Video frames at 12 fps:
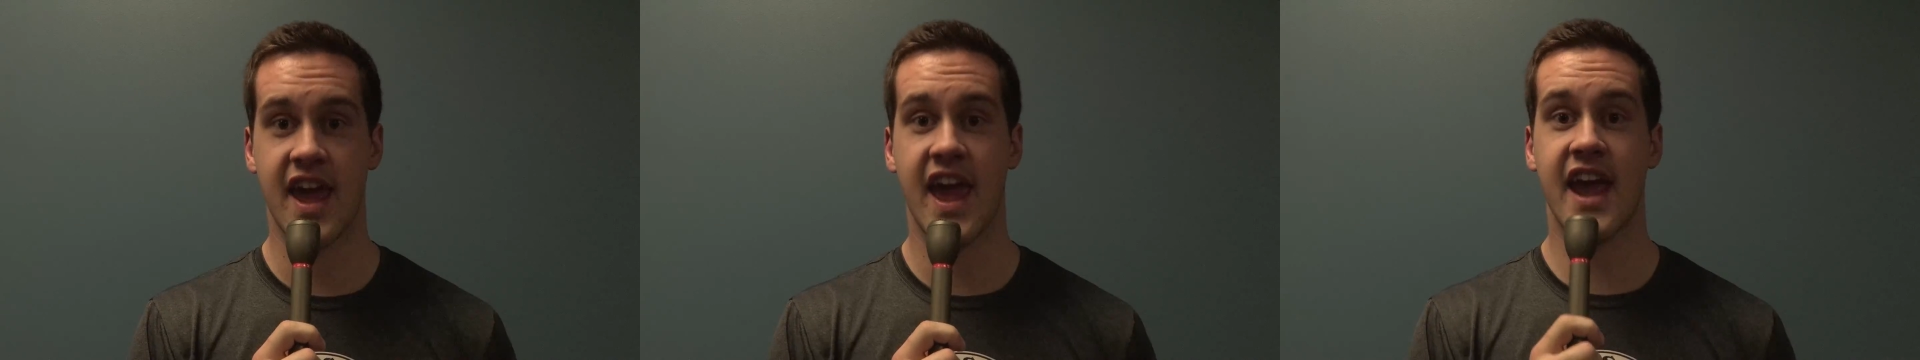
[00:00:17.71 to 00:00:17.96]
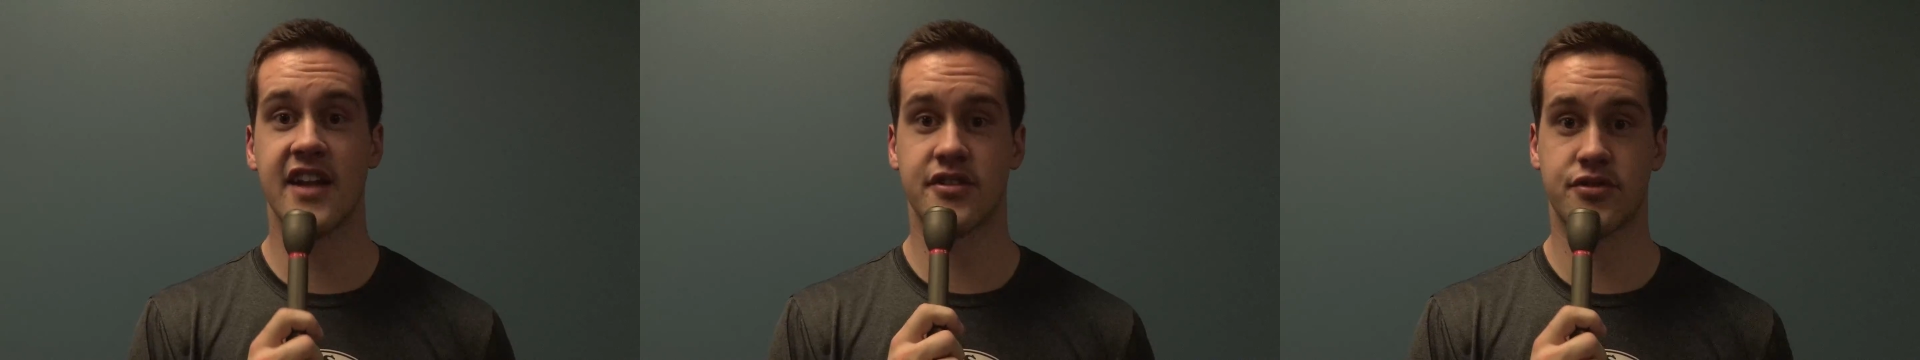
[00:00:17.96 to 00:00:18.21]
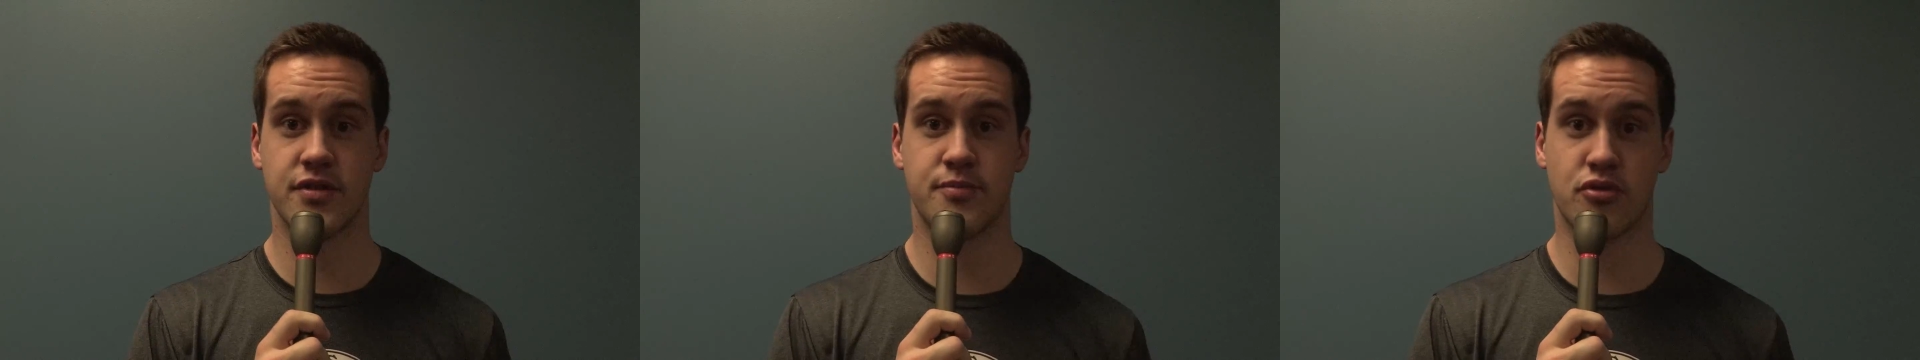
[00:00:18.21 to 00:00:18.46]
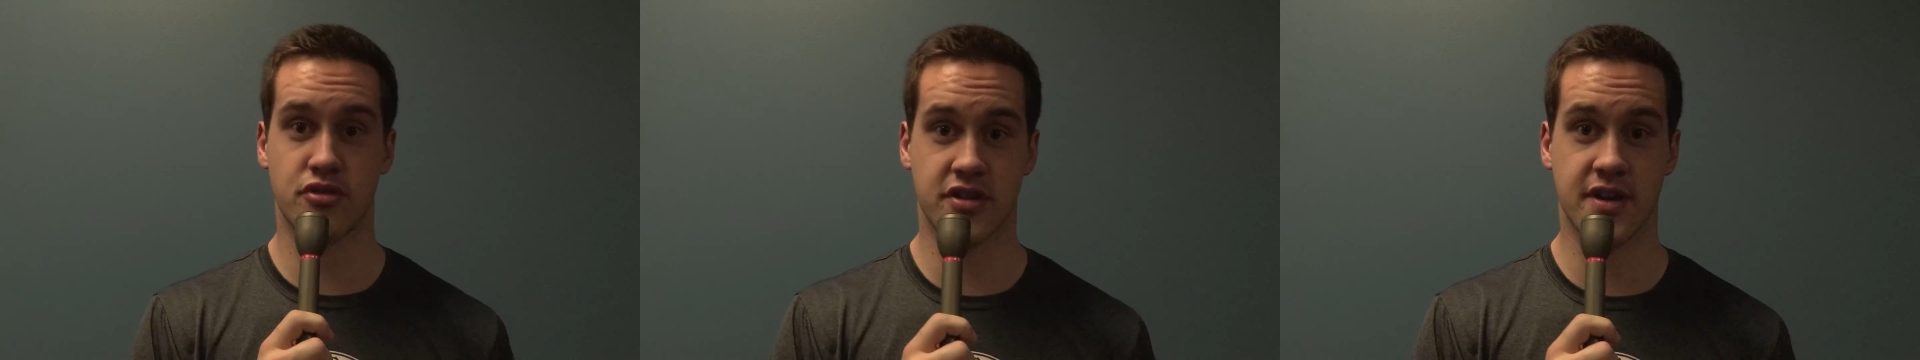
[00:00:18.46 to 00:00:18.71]
and a
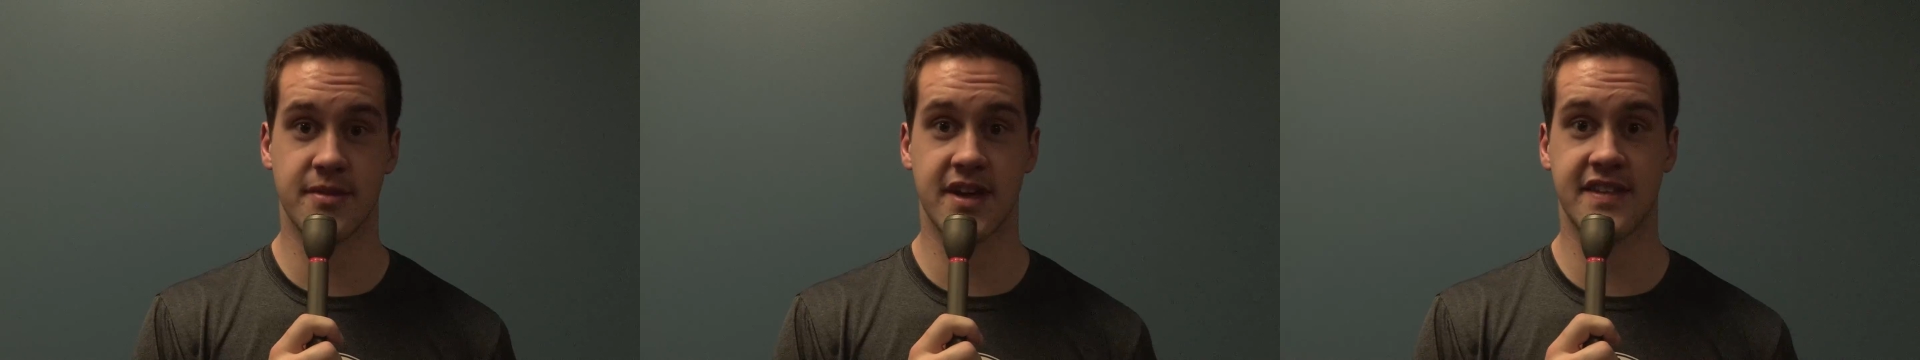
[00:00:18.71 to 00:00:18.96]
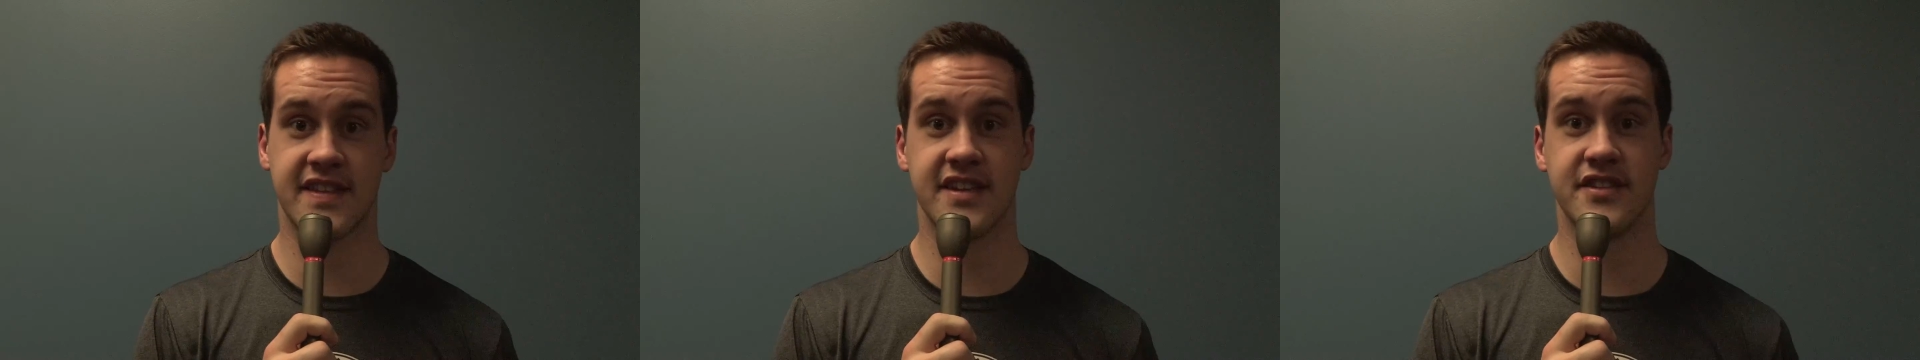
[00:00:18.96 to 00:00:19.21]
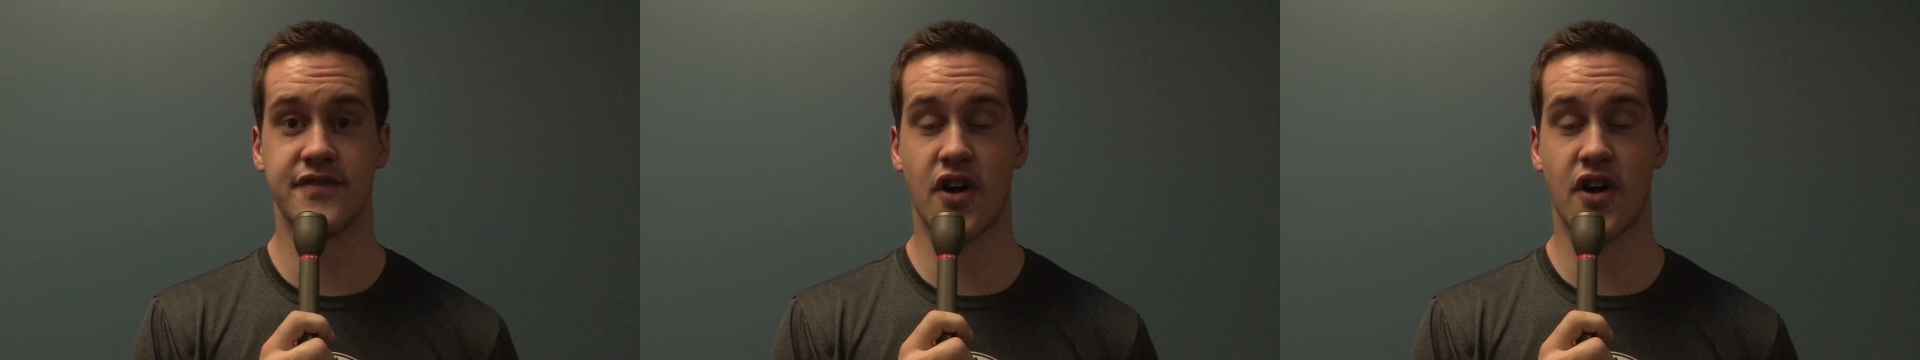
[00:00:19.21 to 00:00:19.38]
three-pointer coming at the end of